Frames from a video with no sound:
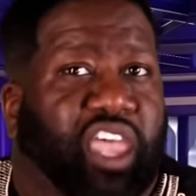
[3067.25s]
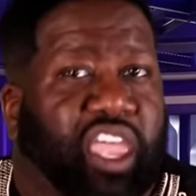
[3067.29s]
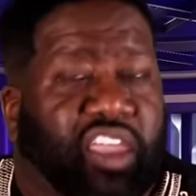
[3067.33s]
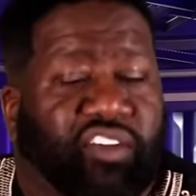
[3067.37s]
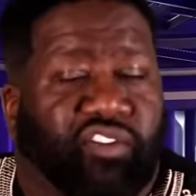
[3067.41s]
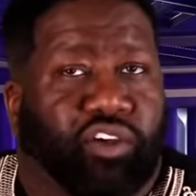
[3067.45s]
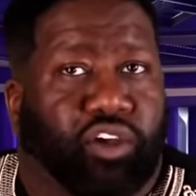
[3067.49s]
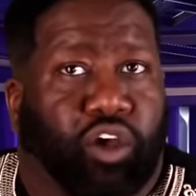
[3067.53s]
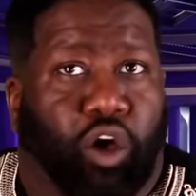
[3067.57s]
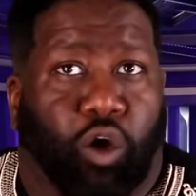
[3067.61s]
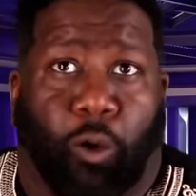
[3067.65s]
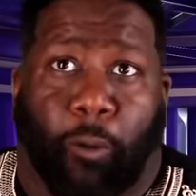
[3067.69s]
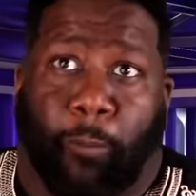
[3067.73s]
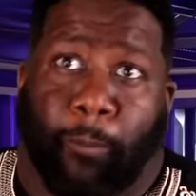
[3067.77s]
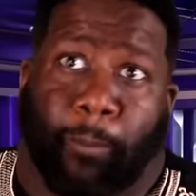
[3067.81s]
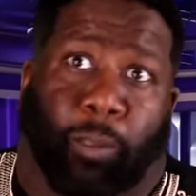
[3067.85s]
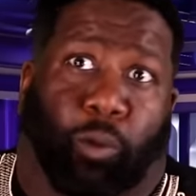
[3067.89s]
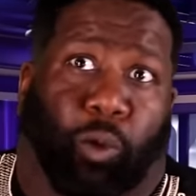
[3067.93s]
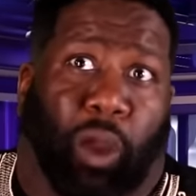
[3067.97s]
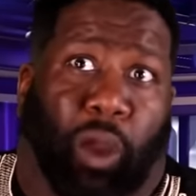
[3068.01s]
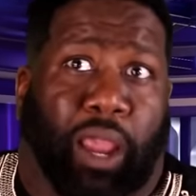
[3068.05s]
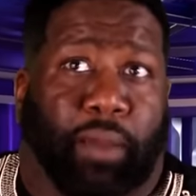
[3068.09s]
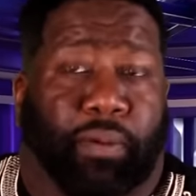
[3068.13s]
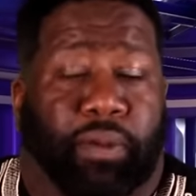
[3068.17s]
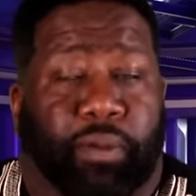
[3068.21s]
they even go?
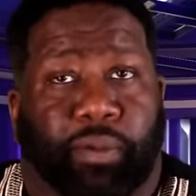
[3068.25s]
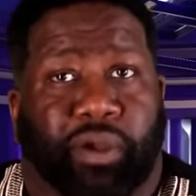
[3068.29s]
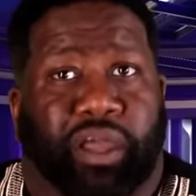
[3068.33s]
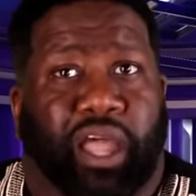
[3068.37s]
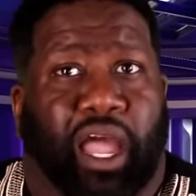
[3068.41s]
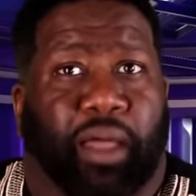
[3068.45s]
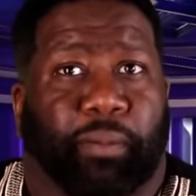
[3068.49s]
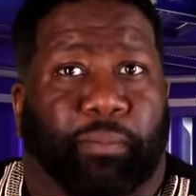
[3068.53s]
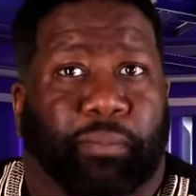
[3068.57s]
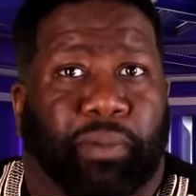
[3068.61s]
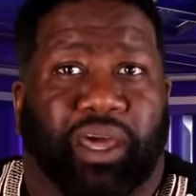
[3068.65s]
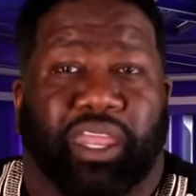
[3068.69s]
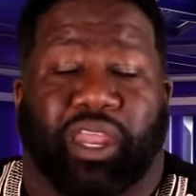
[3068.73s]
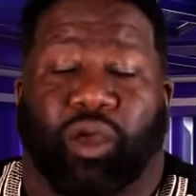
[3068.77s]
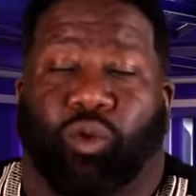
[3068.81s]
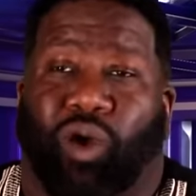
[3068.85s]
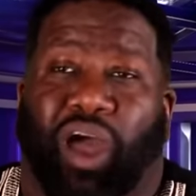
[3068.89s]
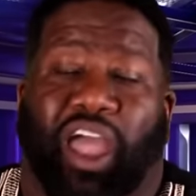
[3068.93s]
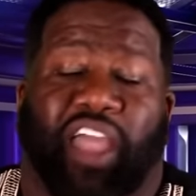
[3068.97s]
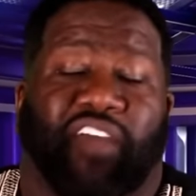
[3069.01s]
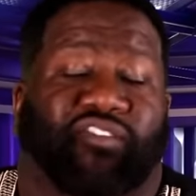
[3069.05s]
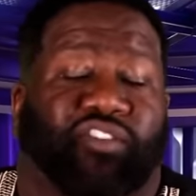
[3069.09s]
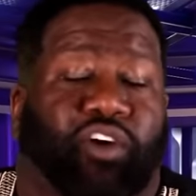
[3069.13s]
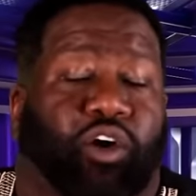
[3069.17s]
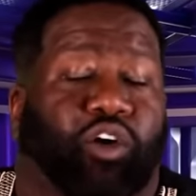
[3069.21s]
White people got money.
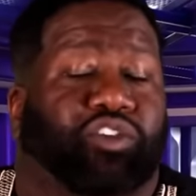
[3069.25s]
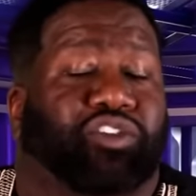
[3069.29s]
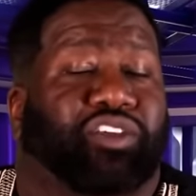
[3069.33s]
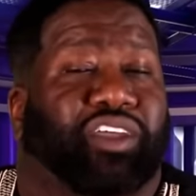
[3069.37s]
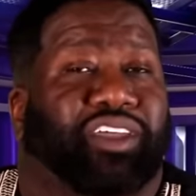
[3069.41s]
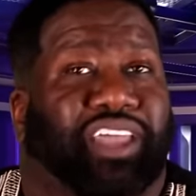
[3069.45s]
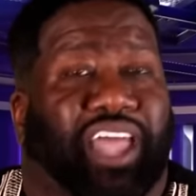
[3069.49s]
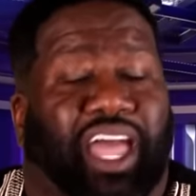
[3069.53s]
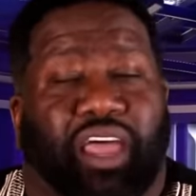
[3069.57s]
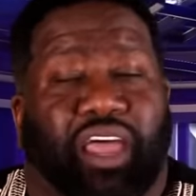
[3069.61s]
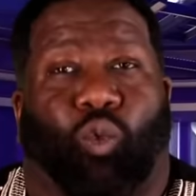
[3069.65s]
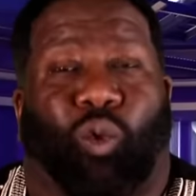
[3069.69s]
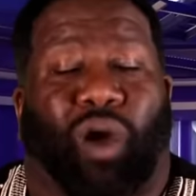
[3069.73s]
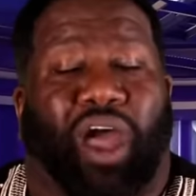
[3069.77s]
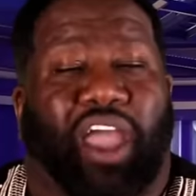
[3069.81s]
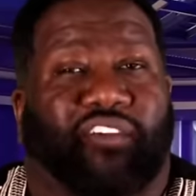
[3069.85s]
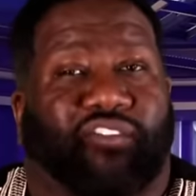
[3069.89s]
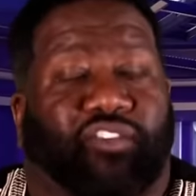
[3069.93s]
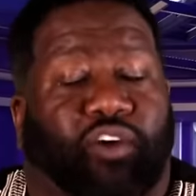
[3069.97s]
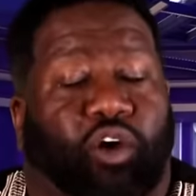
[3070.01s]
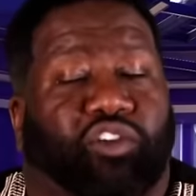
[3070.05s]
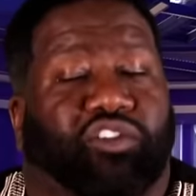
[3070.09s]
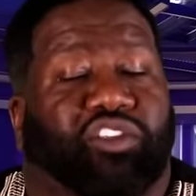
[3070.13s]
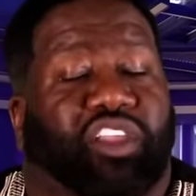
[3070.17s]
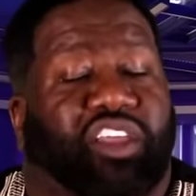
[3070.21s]
White folks ain't got.
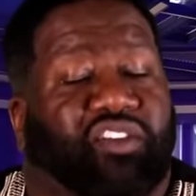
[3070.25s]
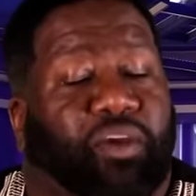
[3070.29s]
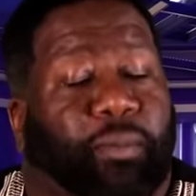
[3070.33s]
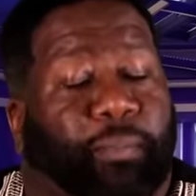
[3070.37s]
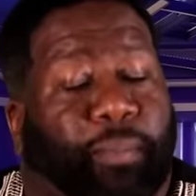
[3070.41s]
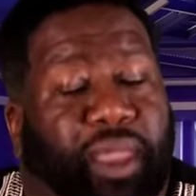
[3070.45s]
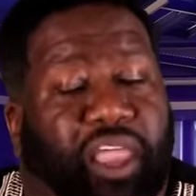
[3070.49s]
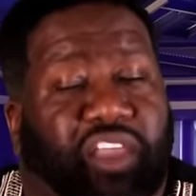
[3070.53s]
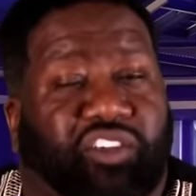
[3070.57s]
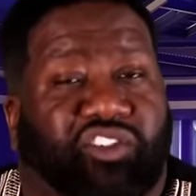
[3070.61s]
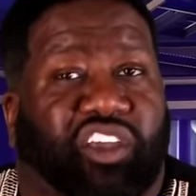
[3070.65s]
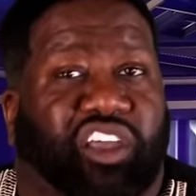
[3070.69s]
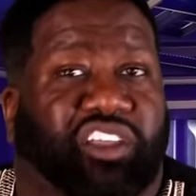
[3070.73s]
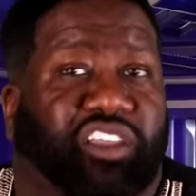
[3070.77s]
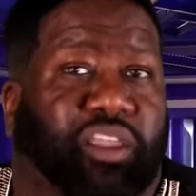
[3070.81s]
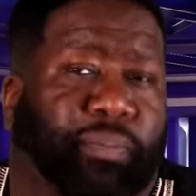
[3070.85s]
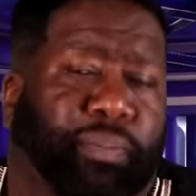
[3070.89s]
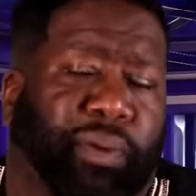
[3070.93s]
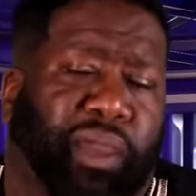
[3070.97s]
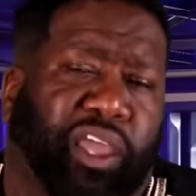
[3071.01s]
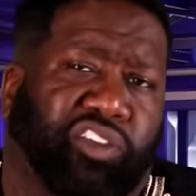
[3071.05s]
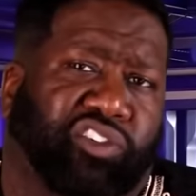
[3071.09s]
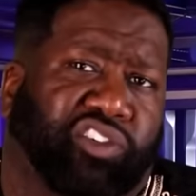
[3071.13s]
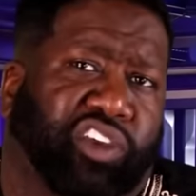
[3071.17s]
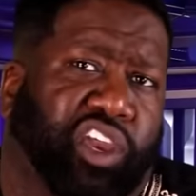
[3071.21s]
White folks living paycheck to
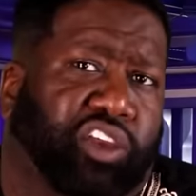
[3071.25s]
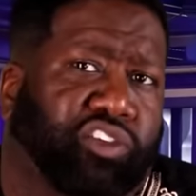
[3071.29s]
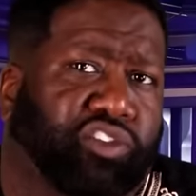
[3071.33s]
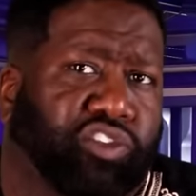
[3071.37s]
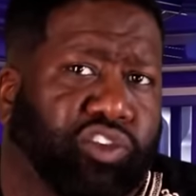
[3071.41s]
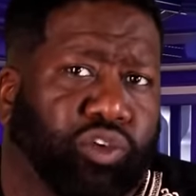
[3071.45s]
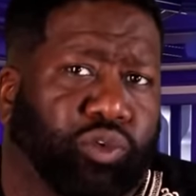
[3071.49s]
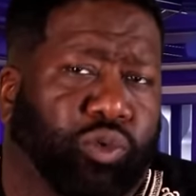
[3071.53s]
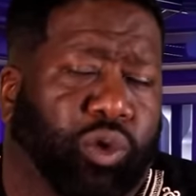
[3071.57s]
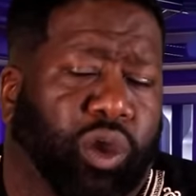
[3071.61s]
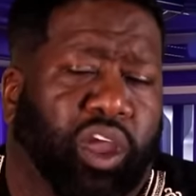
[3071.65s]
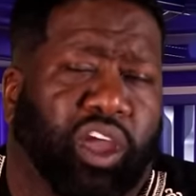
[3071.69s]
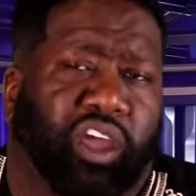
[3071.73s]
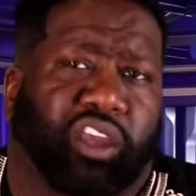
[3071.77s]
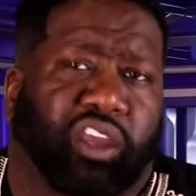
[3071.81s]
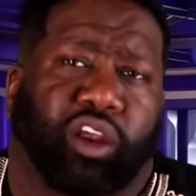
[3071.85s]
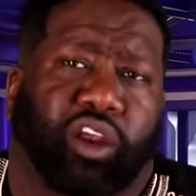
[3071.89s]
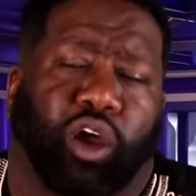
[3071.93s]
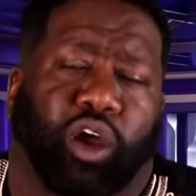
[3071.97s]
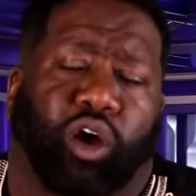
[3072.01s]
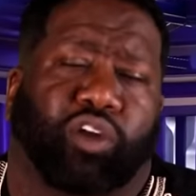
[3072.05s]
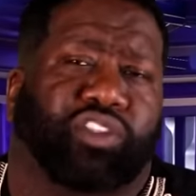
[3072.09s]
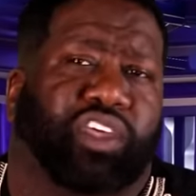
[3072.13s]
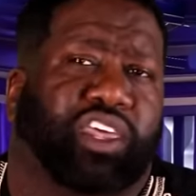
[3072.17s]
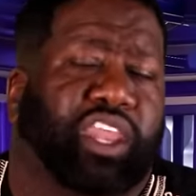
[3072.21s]
paycheck too. The
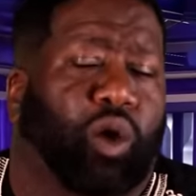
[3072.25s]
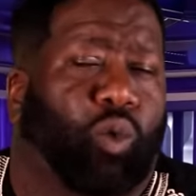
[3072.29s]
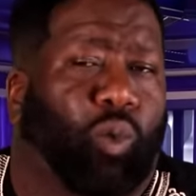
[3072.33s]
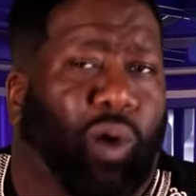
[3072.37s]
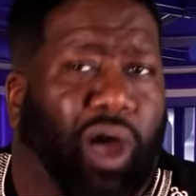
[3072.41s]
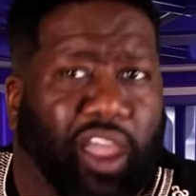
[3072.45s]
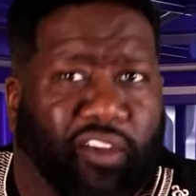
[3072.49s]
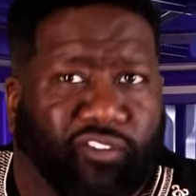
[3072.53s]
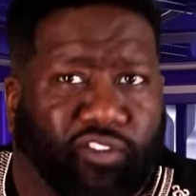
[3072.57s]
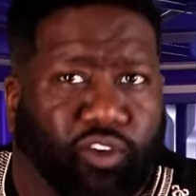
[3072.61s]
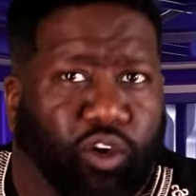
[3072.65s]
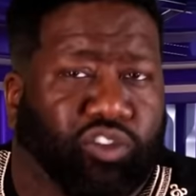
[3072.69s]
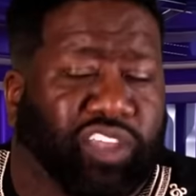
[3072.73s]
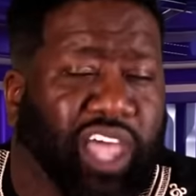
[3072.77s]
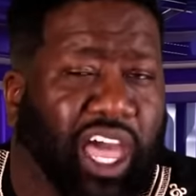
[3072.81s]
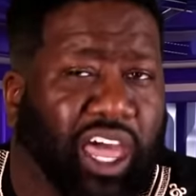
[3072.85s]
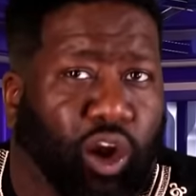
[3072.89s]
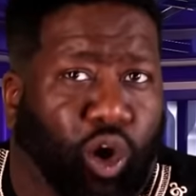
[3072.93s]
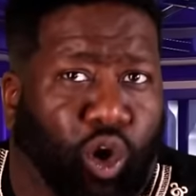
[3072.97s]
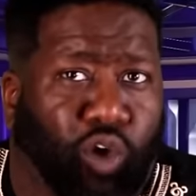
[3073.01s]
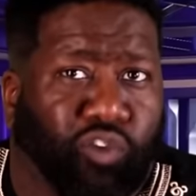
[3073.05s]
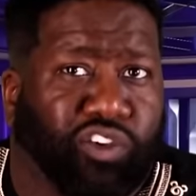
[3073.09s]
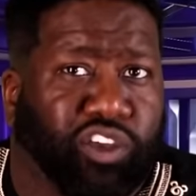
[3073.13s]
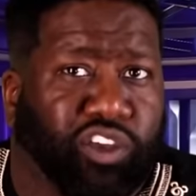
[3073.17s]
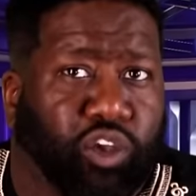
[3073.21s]
only thing that white folks
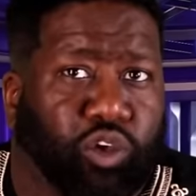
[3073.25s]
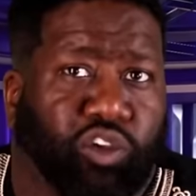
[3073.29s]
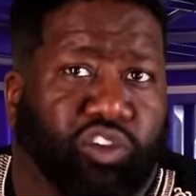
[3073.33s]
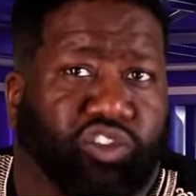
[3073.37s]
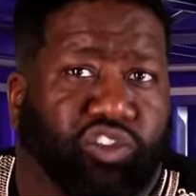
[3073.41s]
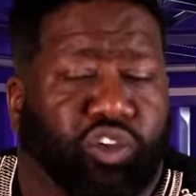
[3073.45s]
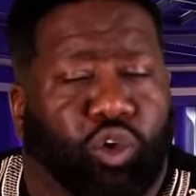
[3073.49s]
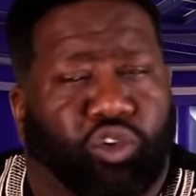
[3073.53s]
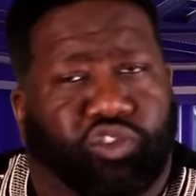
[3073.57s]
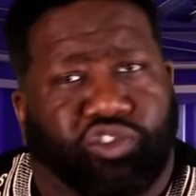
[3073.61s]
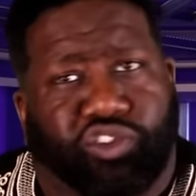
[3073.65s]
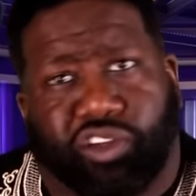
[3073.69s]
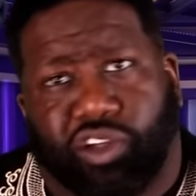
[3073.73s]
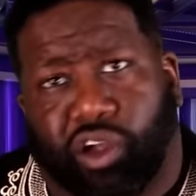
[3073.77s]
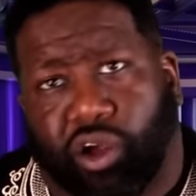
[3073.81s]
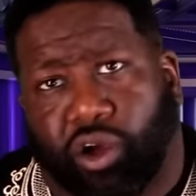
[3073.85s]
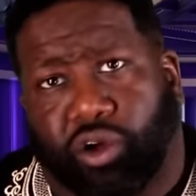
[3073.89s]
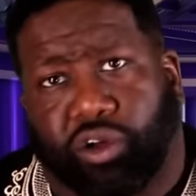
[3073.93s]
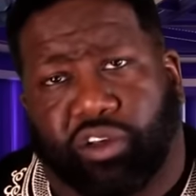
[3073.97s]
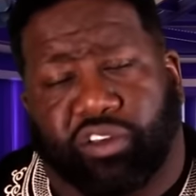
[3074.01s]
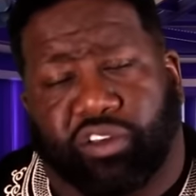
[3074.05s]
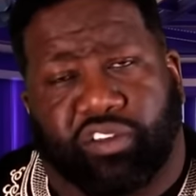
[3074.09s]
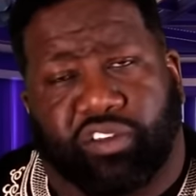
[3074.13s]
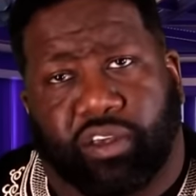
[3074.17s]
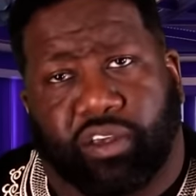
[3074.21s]
got over you is social
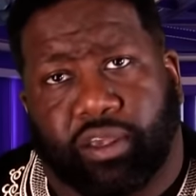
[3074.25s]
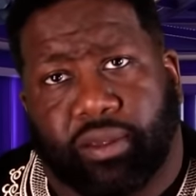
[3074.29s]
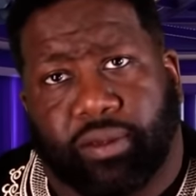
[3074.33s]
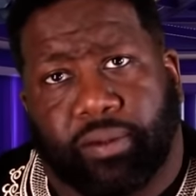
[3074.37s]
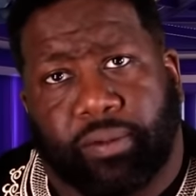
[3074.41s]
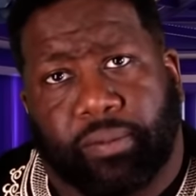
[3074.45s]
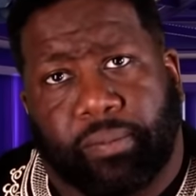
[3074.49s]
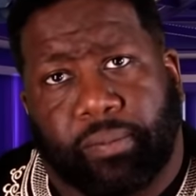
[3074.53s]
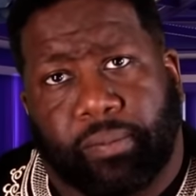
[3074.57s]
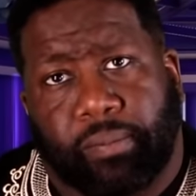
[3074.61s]
currency.